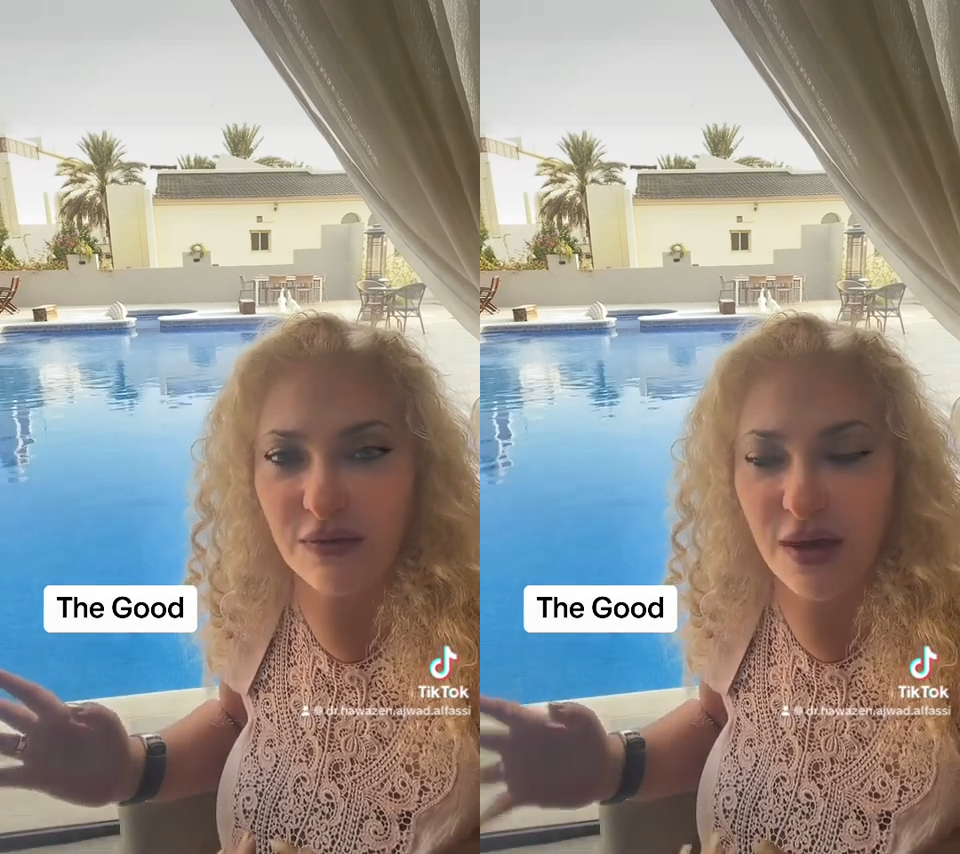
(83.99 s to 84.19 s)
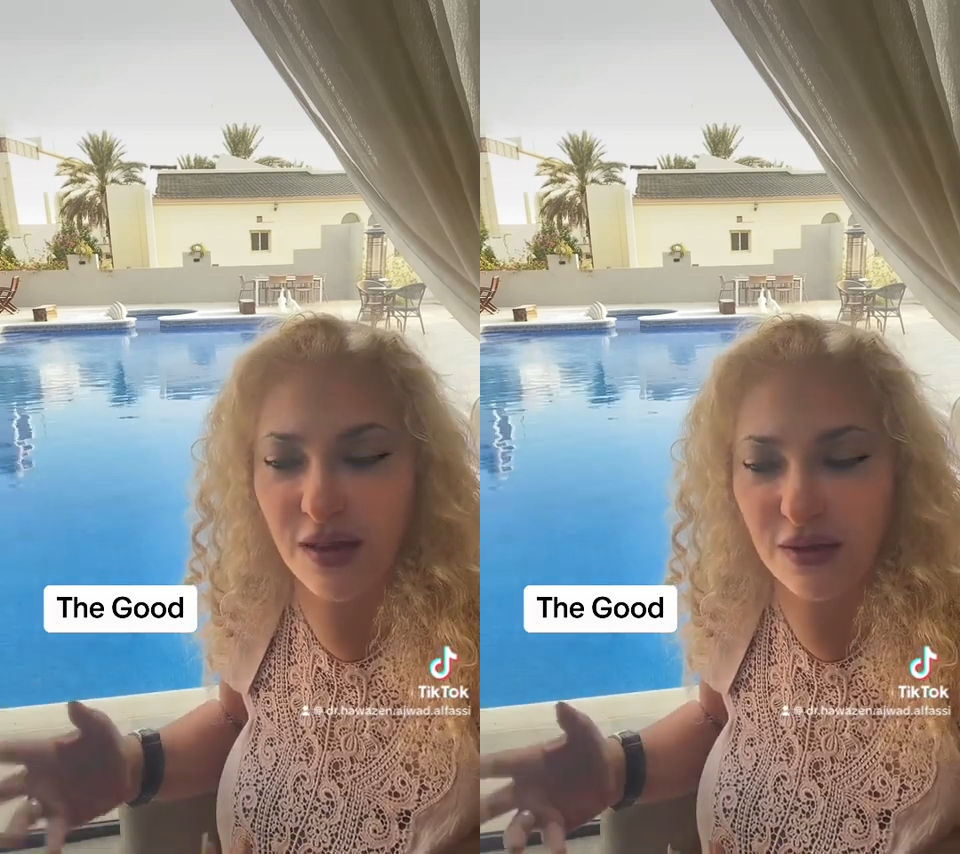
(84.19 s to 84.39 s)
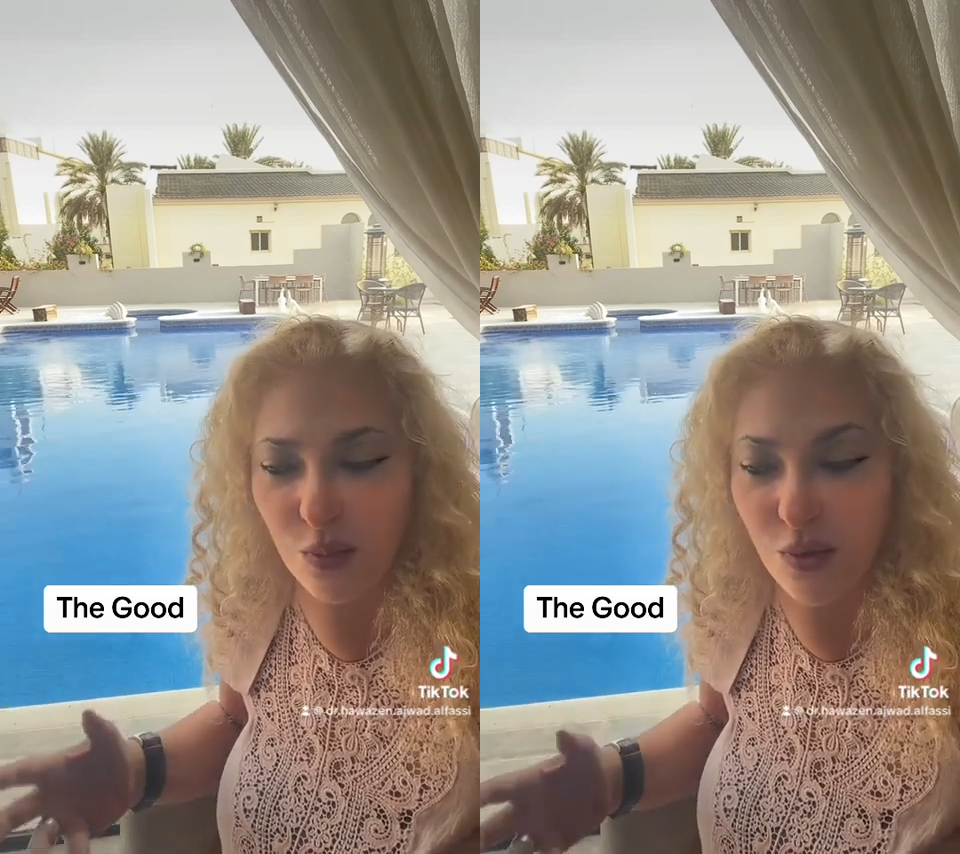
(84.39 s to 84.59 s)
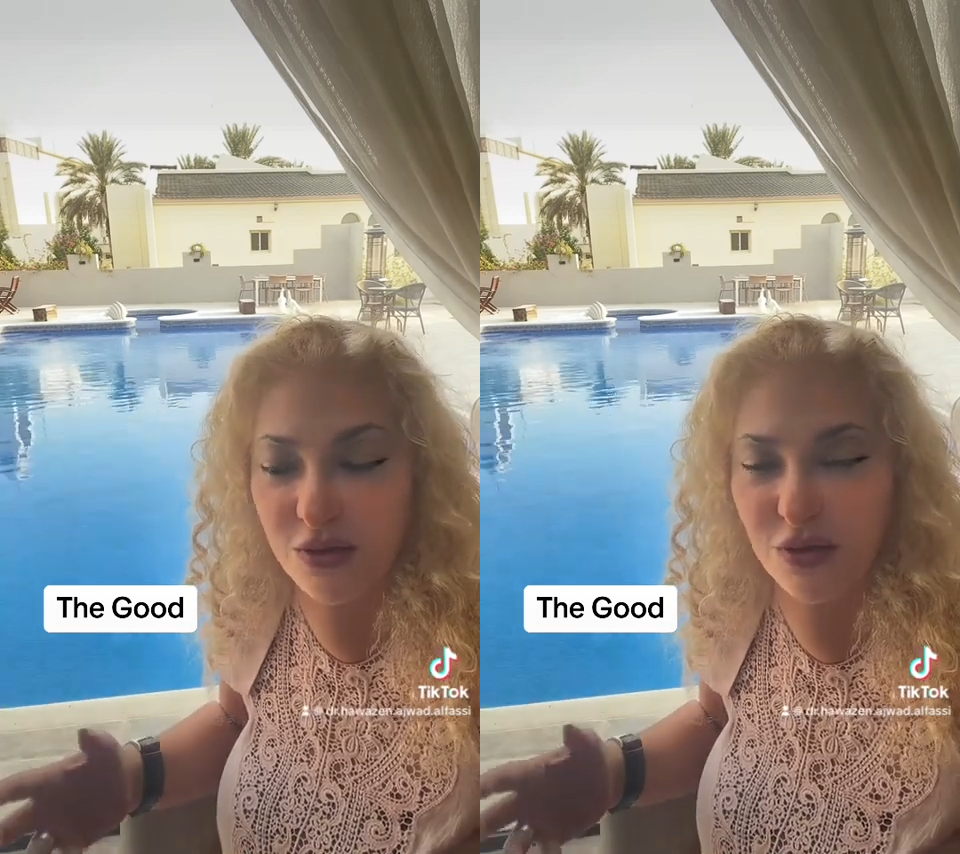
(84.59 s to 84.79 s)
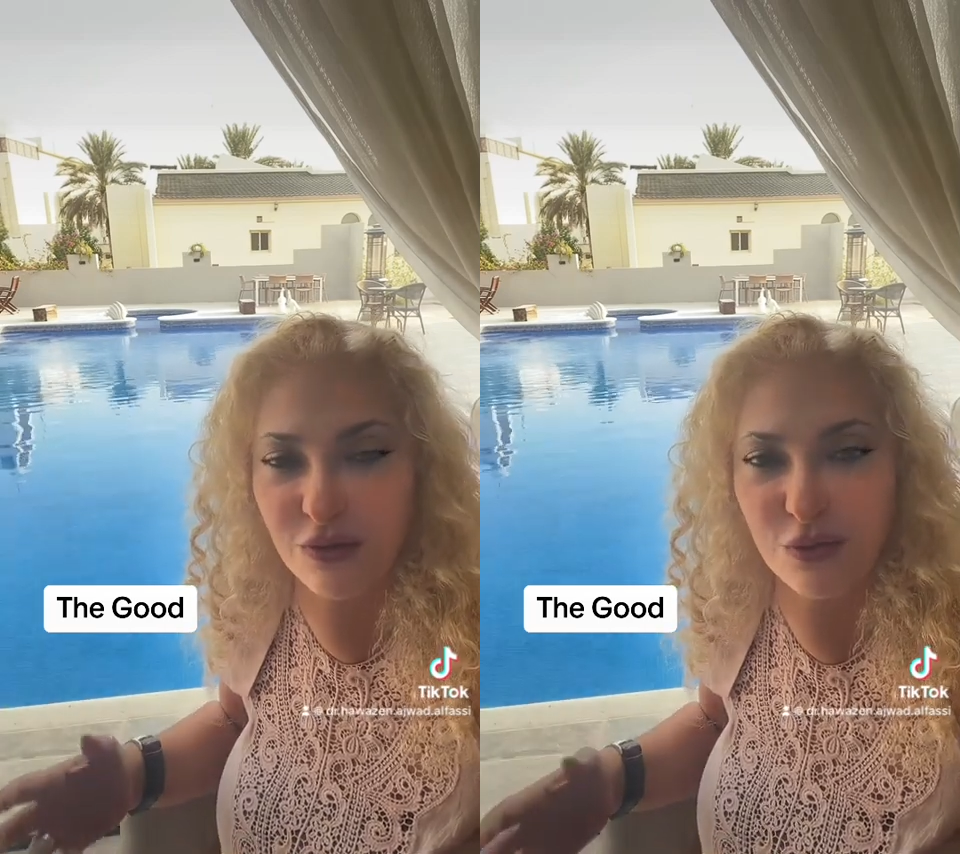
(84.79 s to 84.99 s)
and the
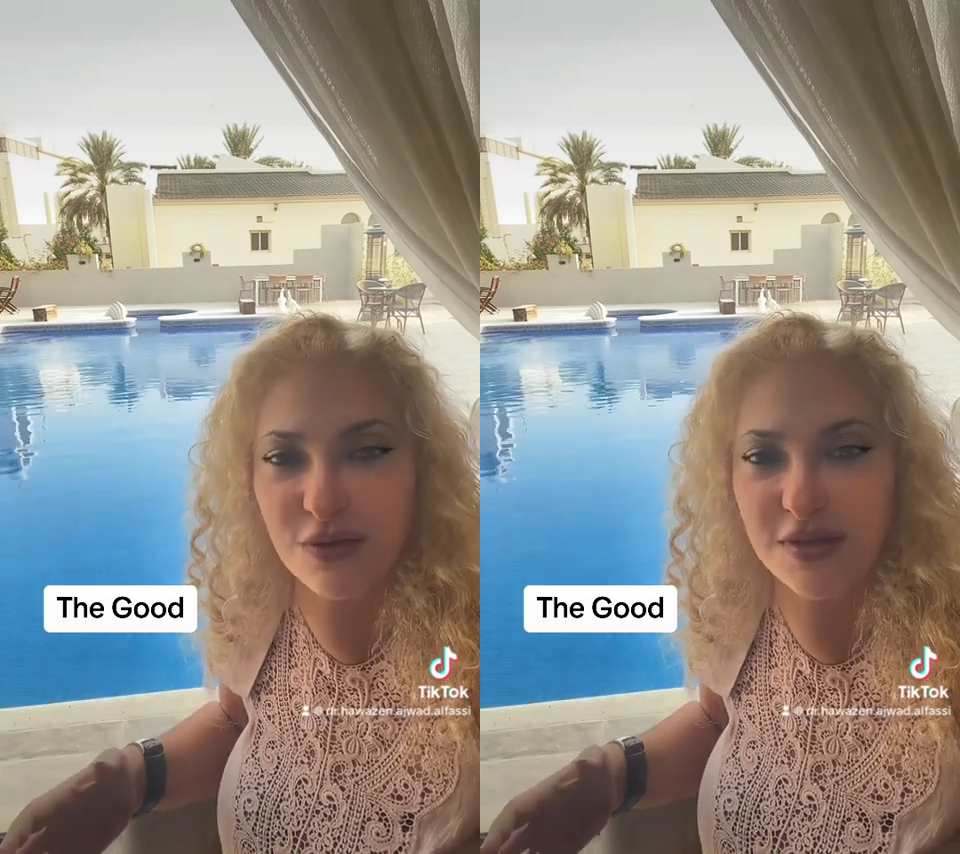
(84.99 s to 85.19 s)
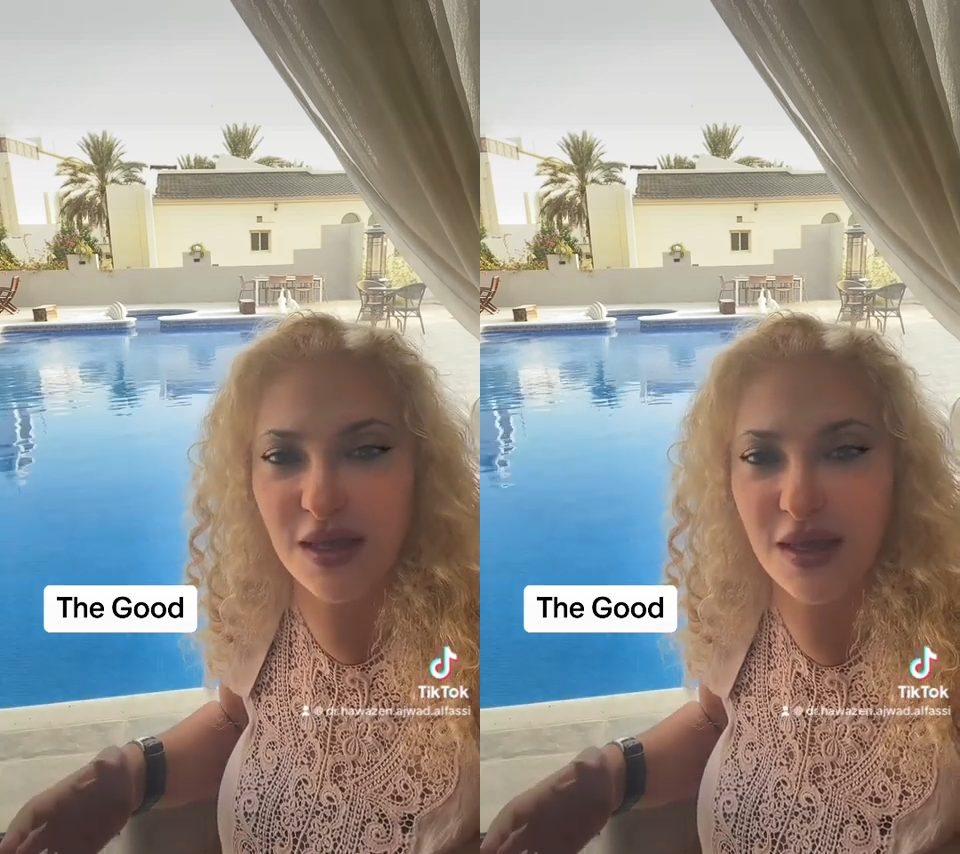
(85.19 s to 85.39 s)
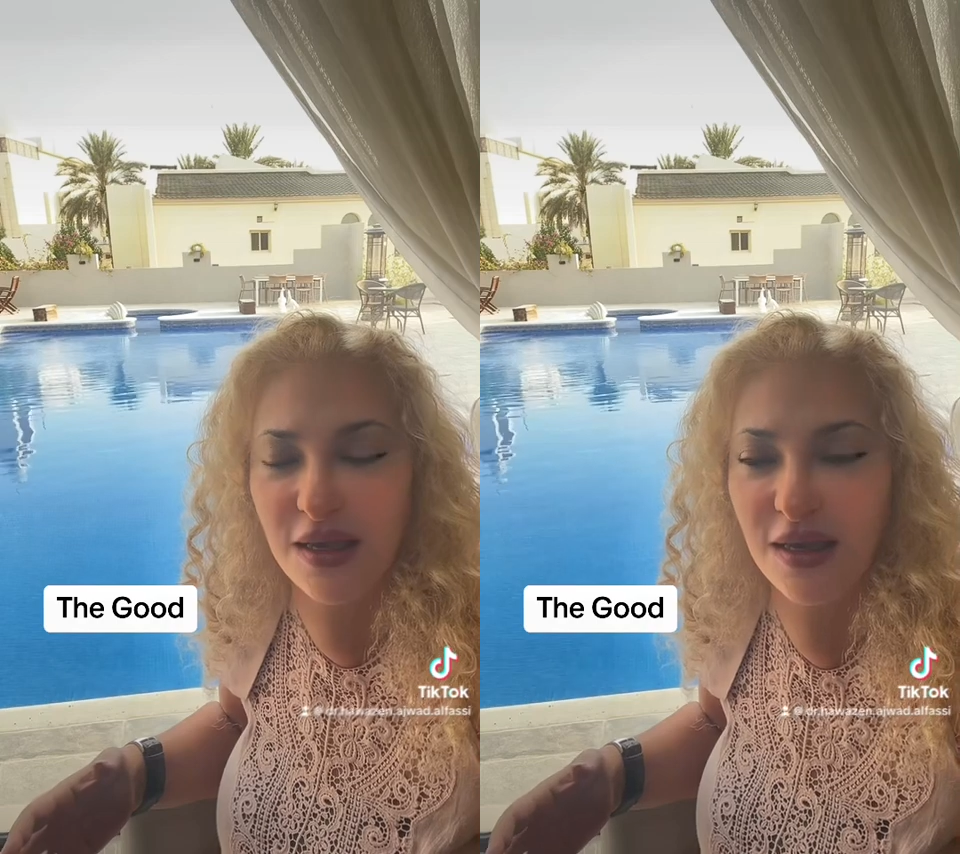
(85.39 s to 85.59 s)
positive will stay.